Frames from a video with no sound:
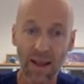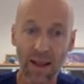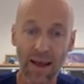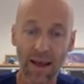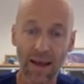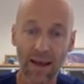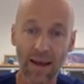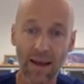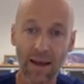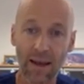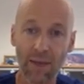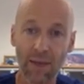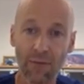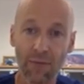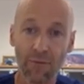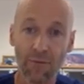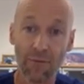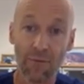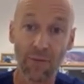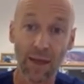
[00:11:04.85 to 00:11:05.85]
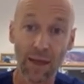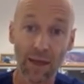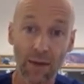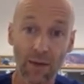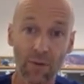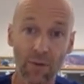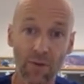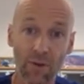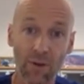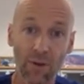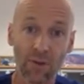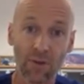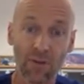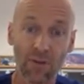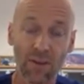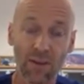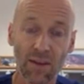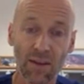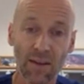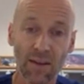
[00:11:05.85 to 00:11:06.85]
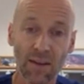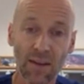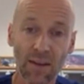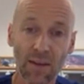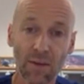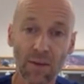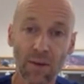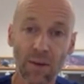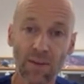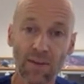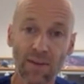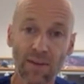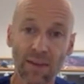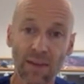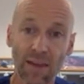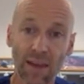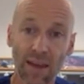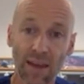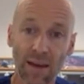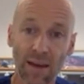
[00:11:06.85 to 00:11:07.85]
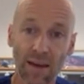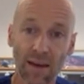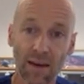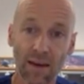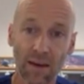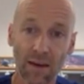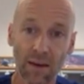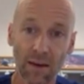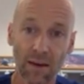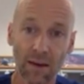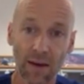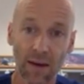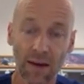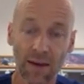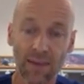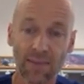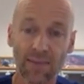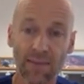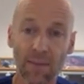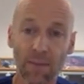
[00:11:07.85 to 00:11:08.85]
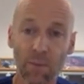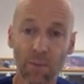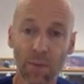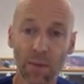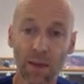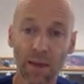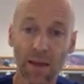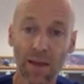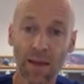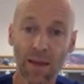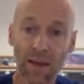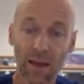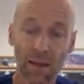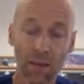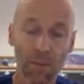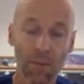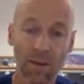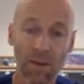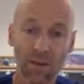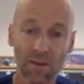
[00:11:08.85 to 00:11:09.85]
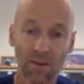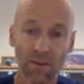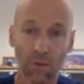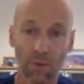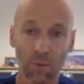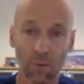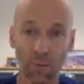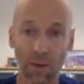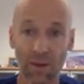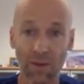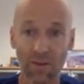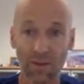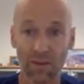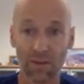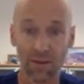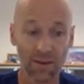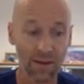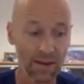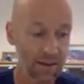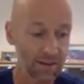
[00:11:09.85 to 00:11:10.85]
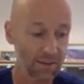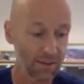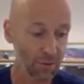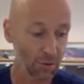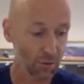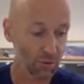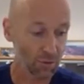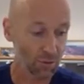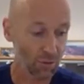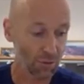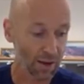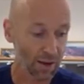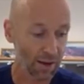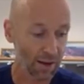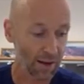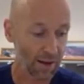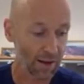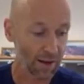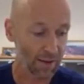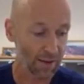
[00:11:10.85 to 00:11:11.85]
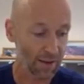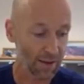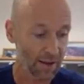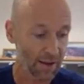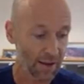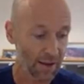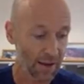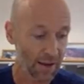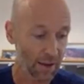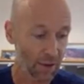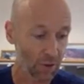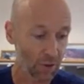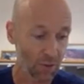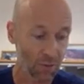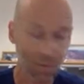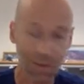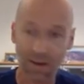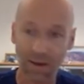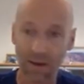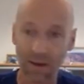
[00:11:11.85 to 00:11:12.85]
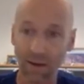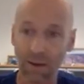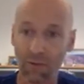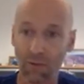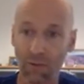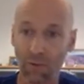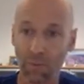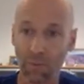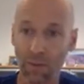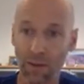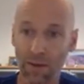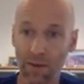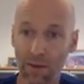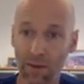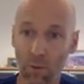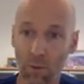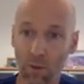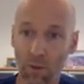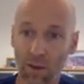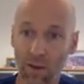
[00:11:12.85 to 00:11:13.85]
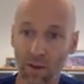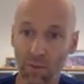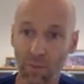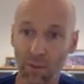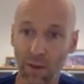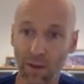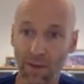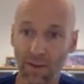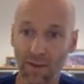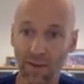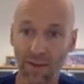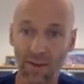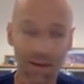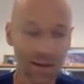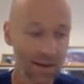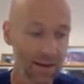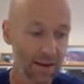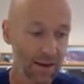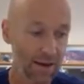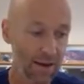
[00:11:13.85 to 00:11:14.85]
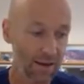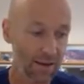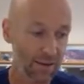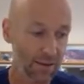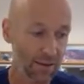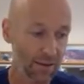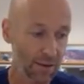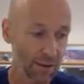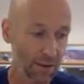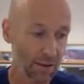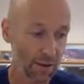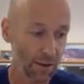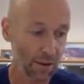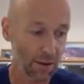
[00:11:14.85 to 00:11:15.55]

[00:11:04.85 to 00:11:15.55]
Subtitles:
And if that results in a decrease in ICP, it means your patient is autoregulating, and automatically from that you would expect that the